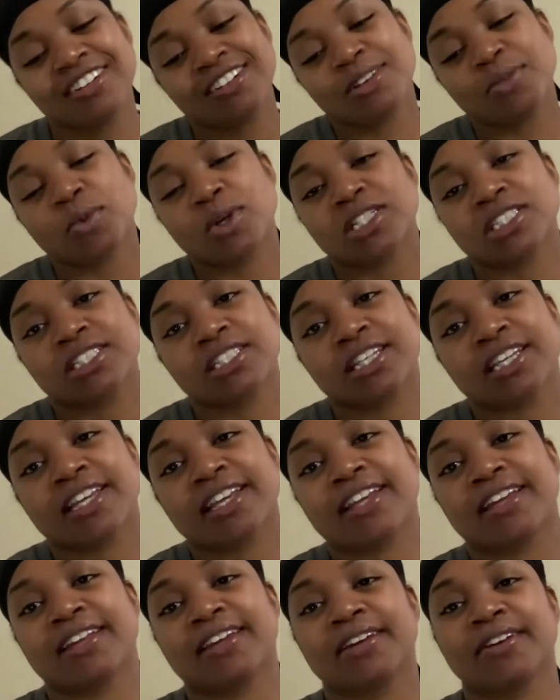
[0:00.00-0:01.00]
Once
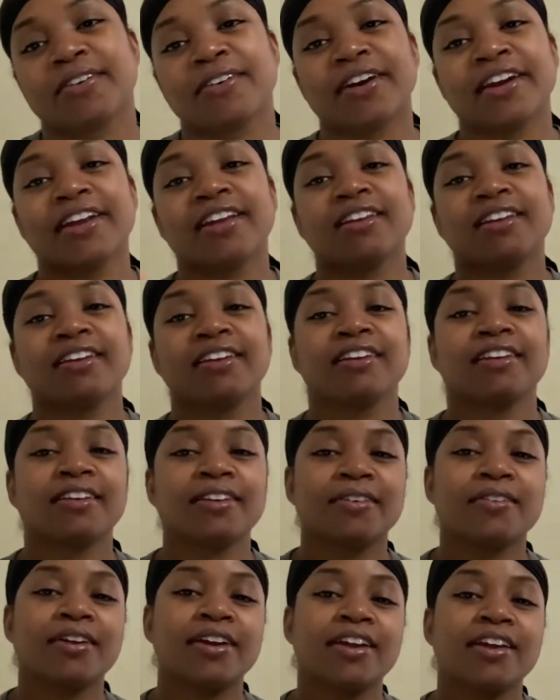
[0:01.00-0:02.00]
again, great,
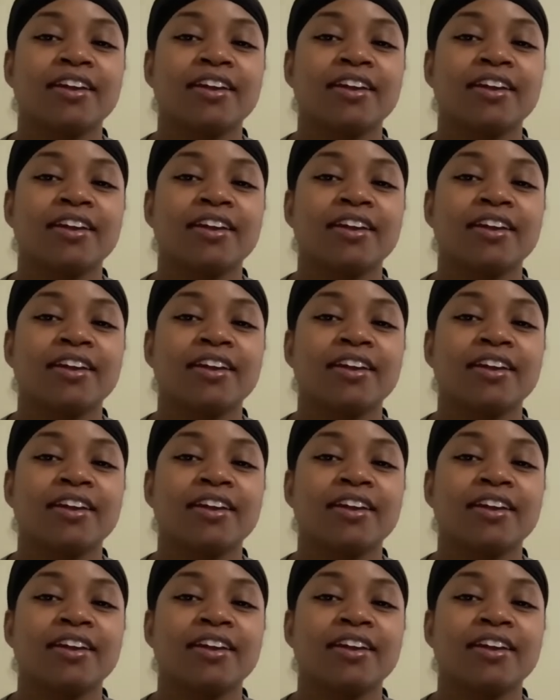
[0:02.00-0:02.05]
great.